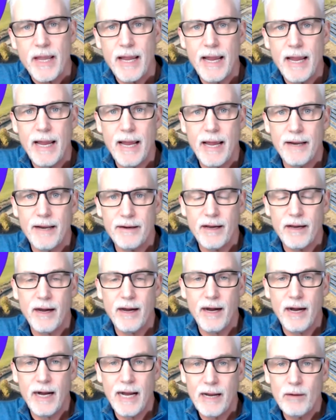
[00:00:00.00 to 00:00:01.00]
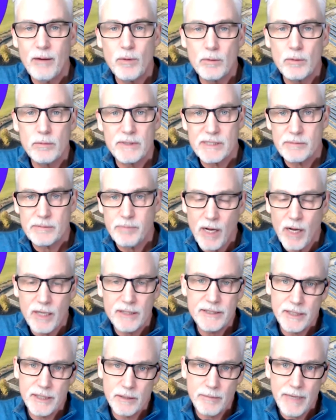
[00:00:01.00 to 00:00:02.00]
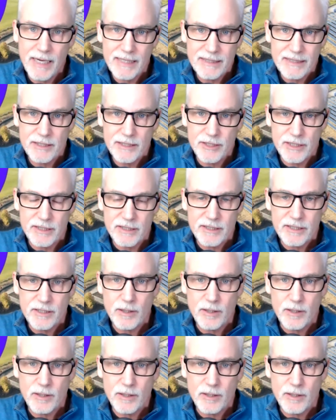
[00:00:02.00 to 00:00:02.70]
and I will respond to your messages.